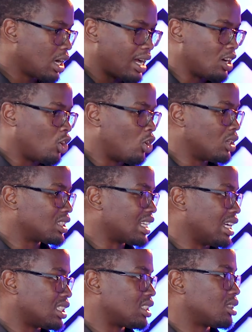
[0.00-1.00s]
all
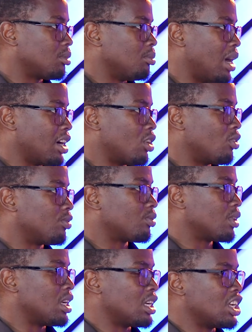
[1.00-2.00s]
such manner of
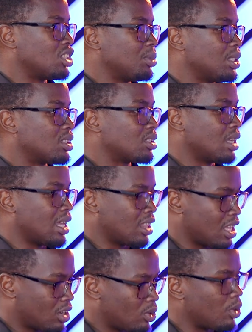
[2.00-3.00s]
engagements. I
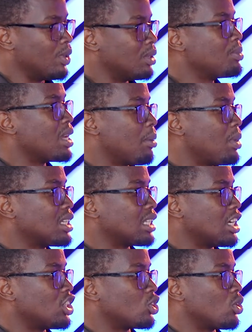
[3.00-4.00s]
think we will be a better
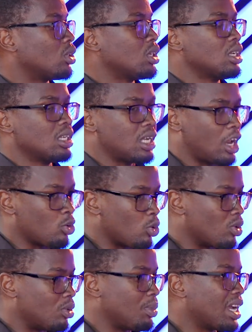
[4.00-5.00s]
nation and we
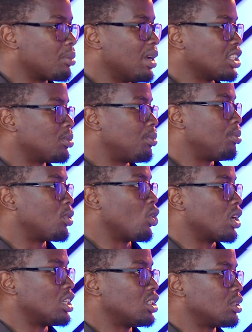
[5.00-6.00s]
will make much
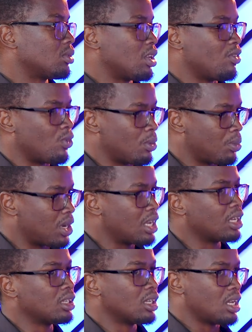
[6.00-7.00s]
progress if we bring
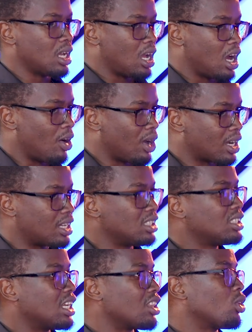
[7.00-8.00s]
our
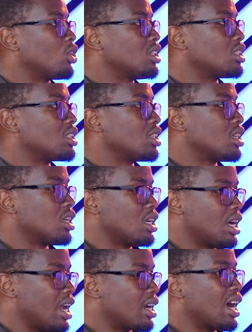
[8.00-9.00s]
Christian thought
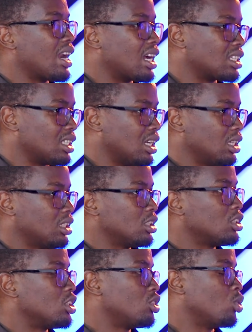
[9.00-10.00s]
and character
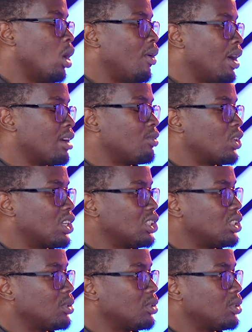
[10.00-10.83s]
to our advocacy.